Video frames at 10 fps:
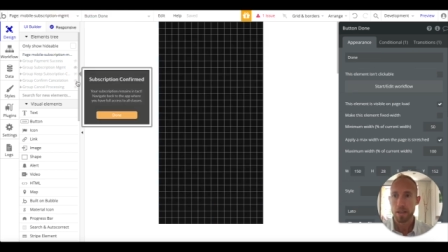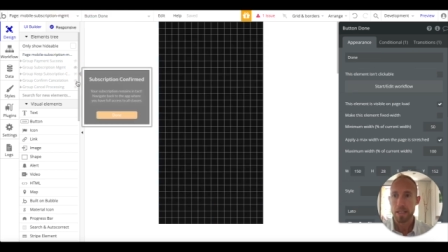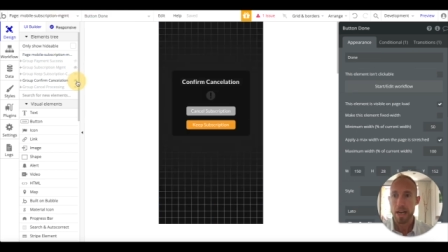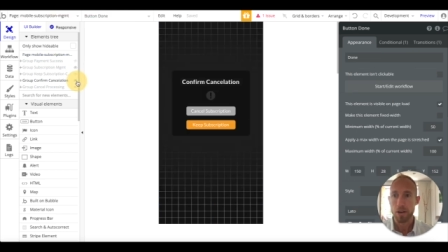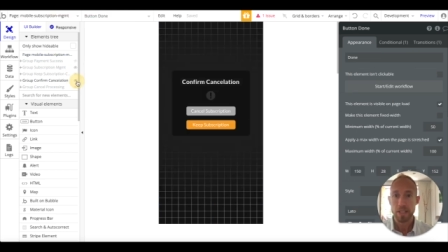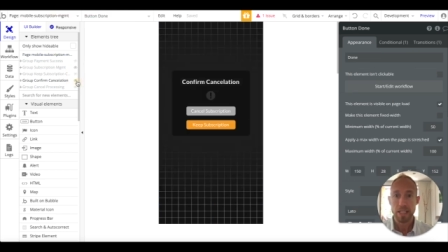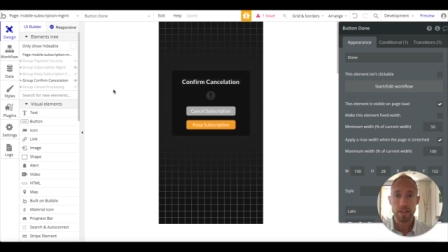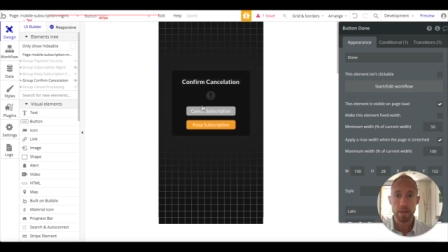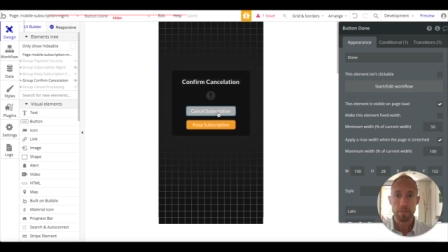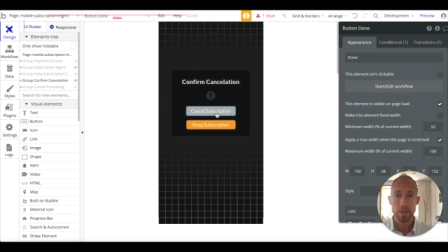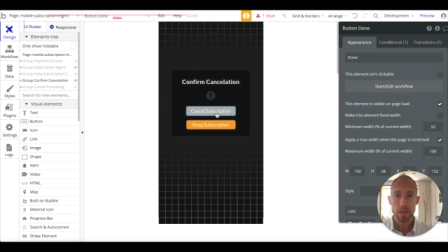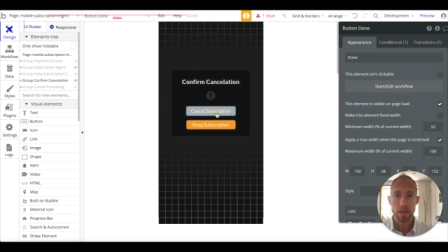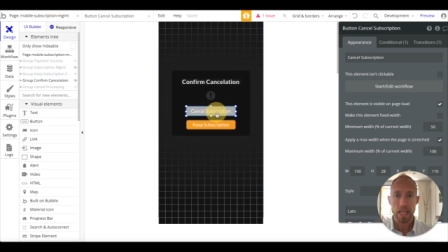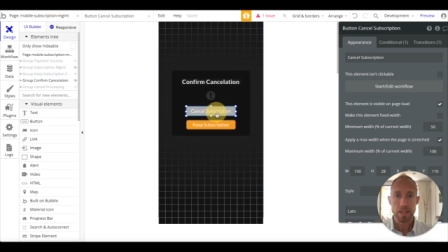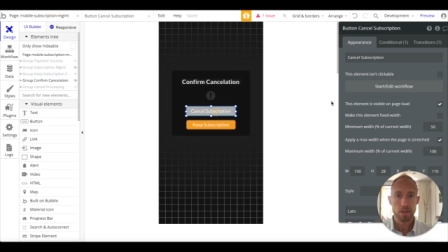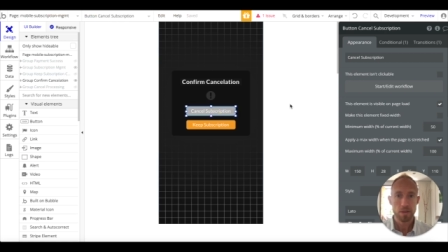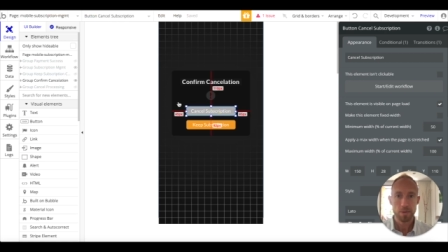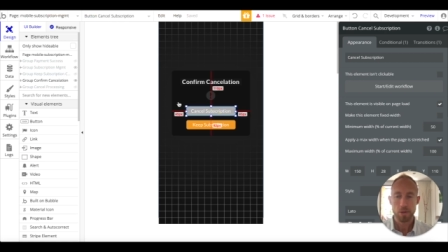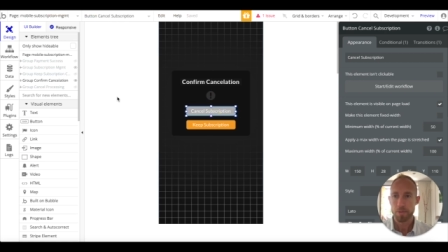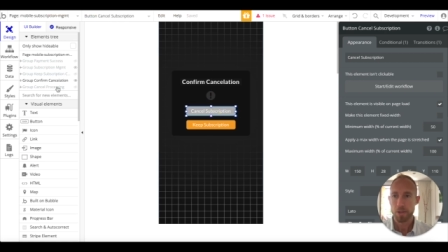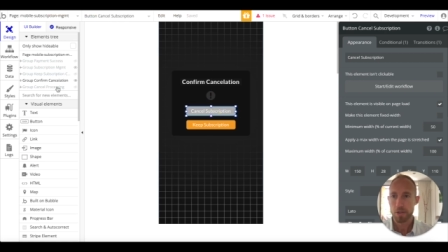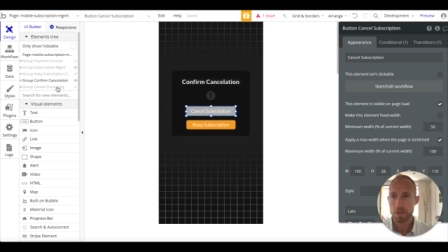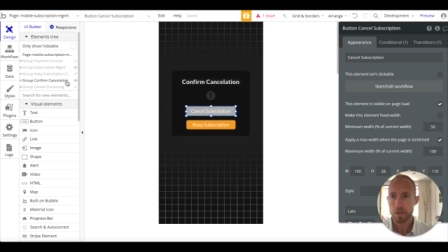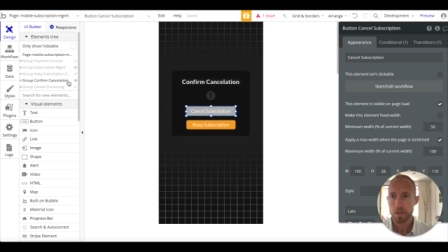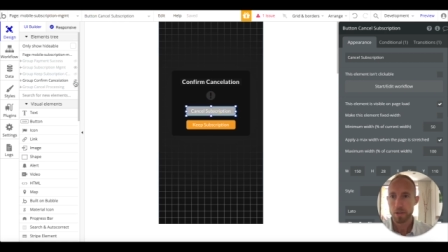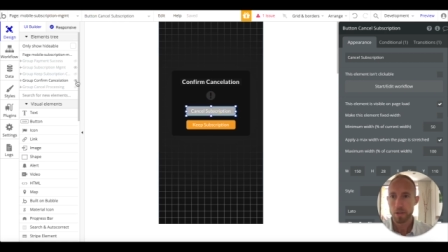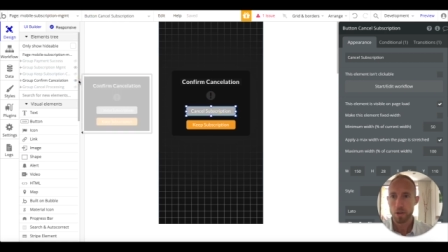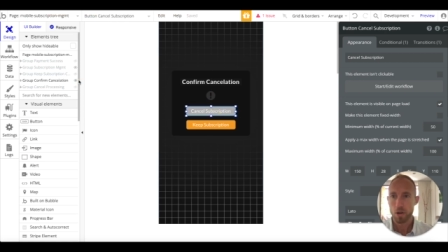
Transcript: Now, next up, cancel subscription